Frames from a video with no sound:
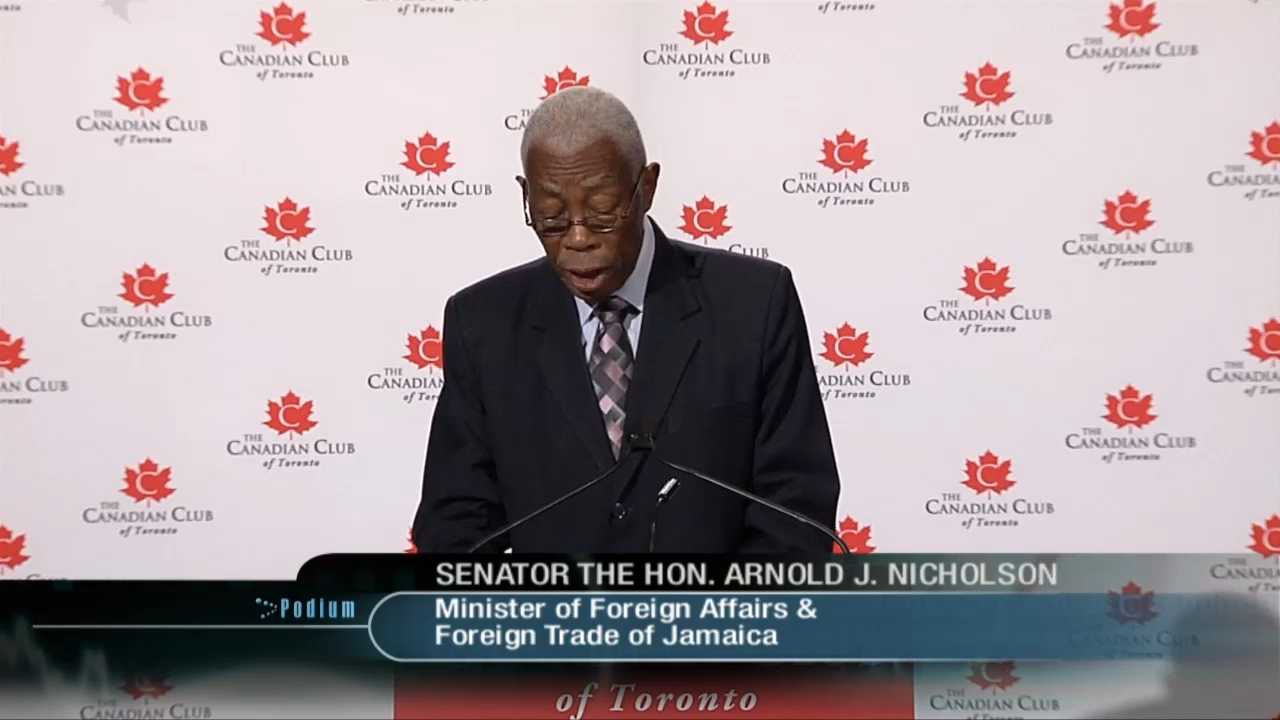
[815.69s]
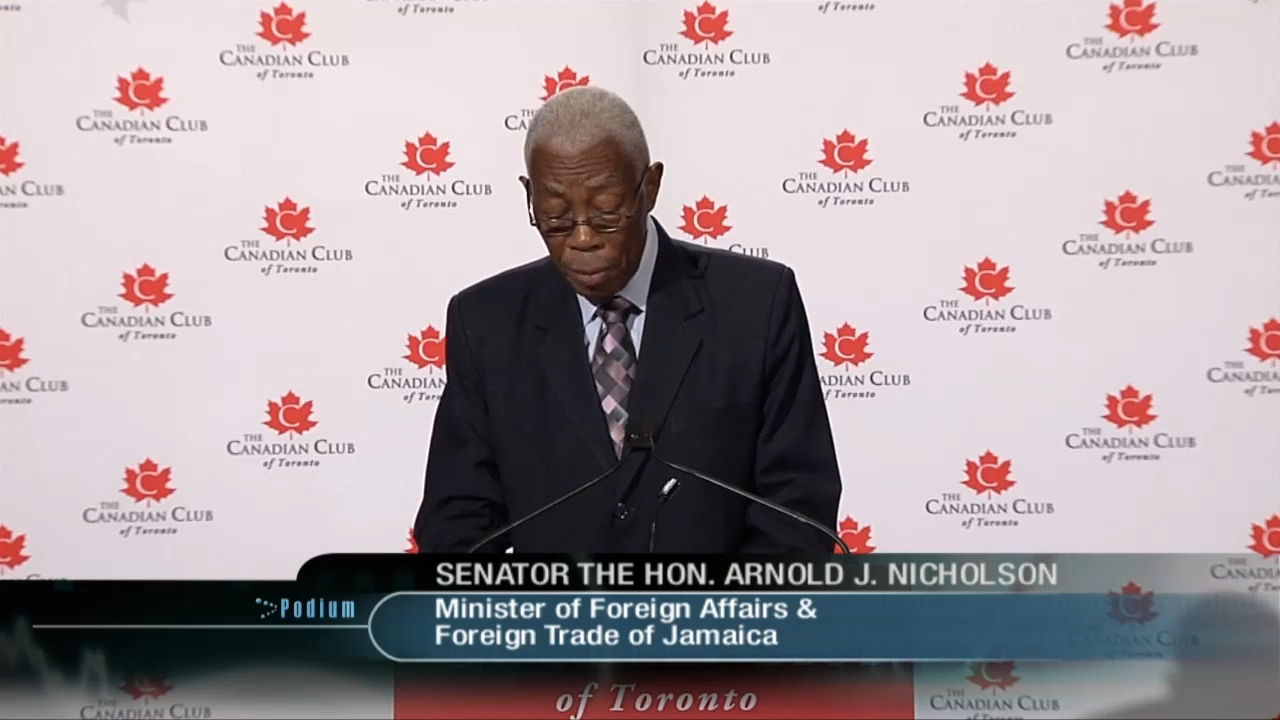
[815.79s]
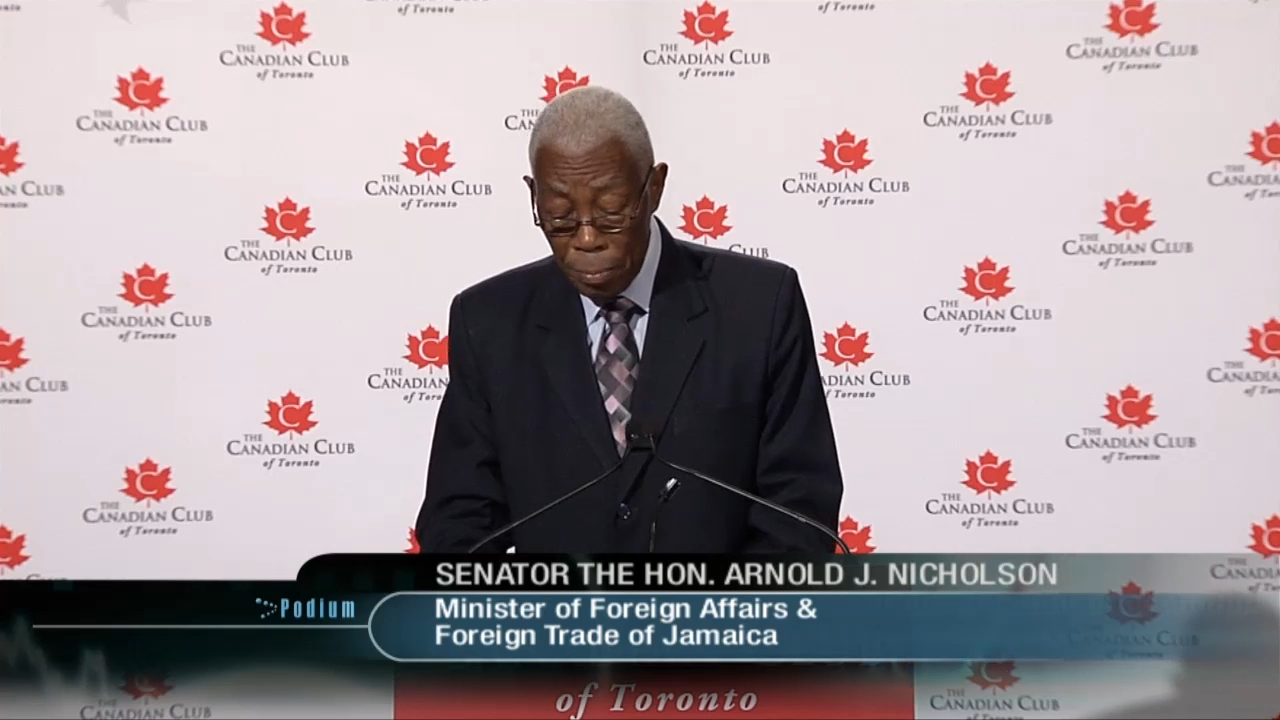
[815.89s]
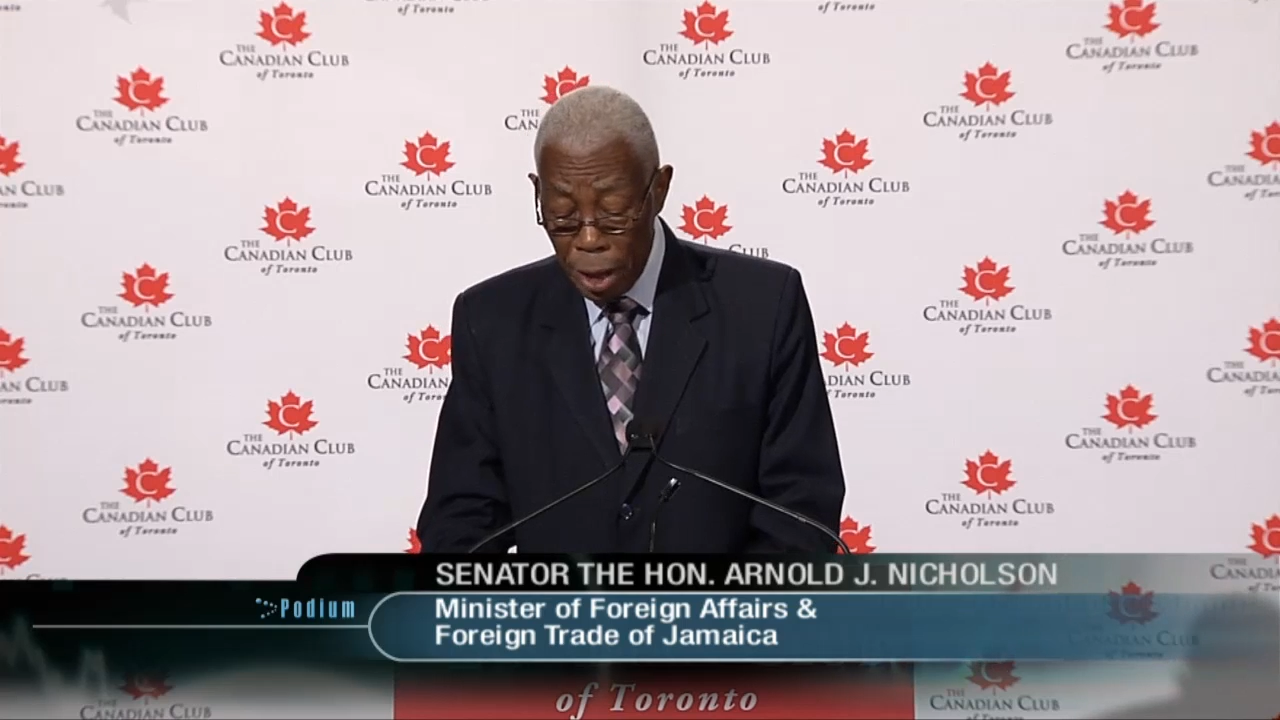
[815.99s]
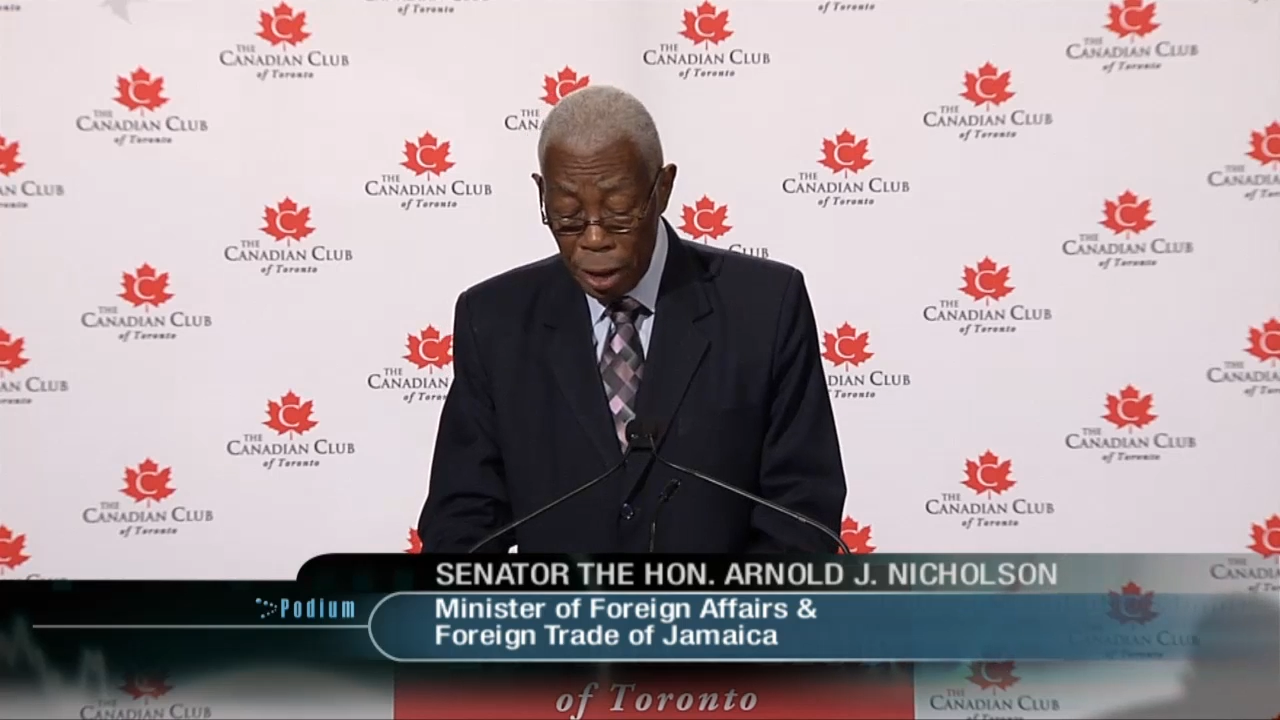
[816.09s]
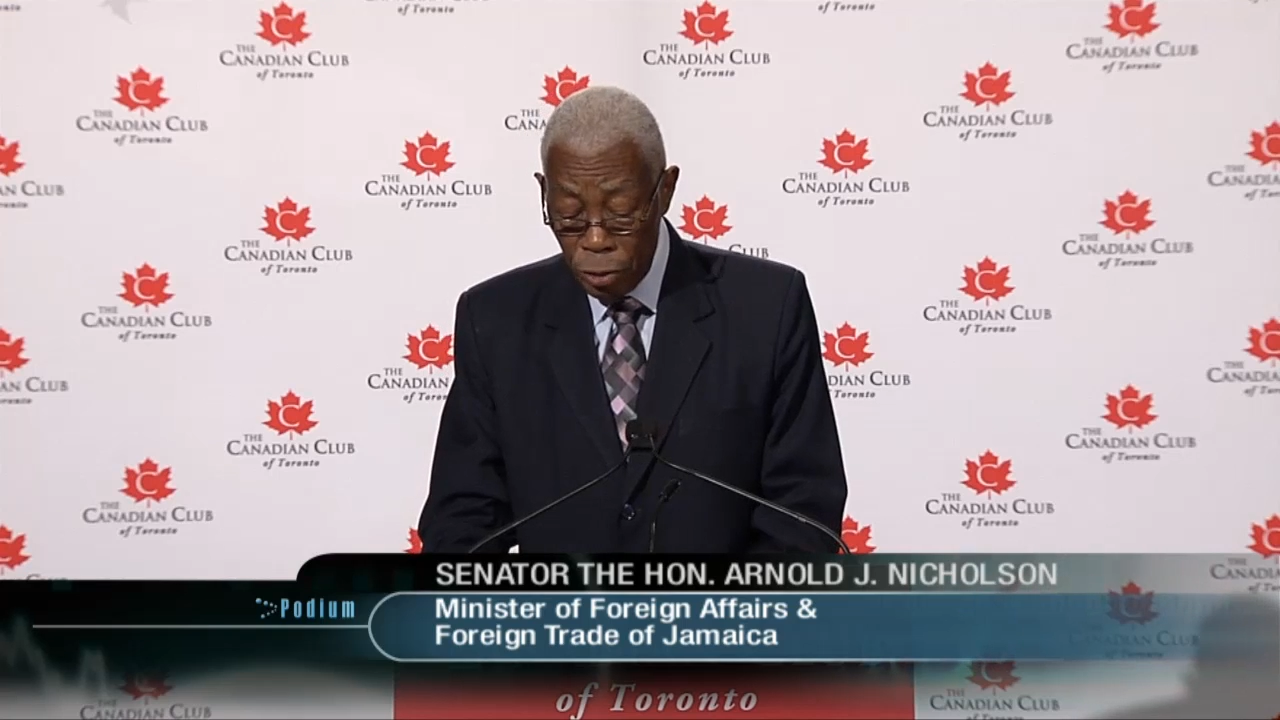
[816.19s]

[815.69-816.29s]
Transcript: in many